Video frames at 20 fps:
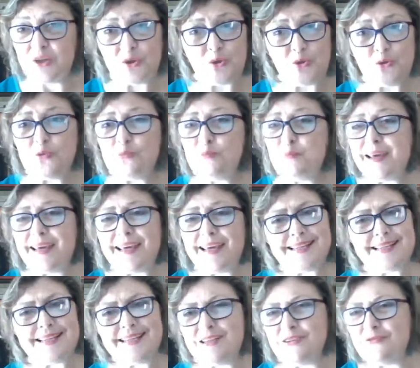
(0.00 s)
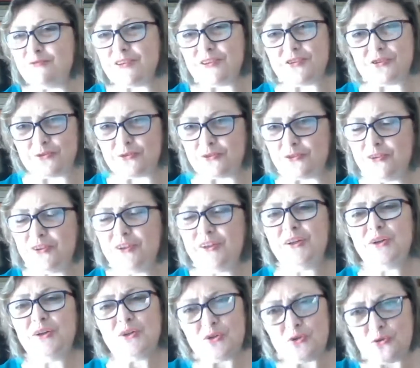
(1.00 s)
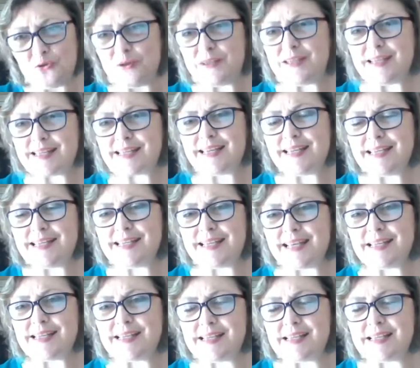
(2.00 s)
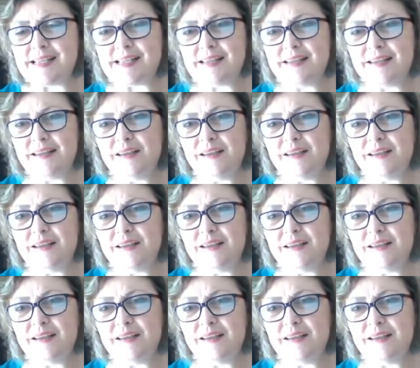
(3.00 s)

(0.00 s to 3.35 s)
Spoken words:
Don't make it as an individual, do it as consensus.